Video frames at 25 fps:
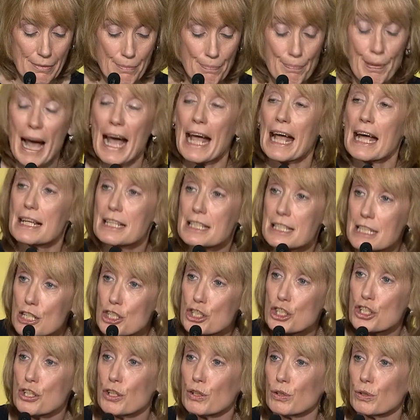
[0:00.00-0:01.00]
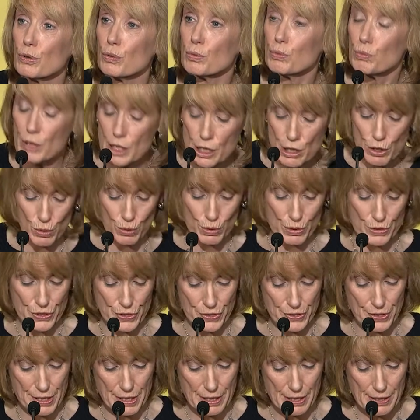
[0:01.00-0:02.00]
by additional
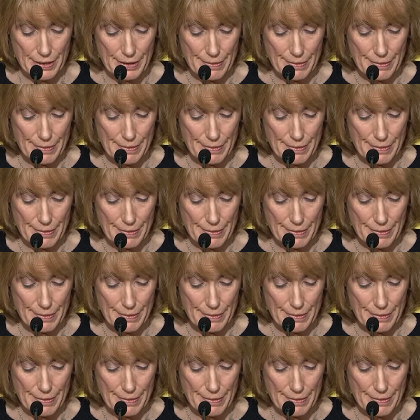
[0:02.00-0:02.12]
resources.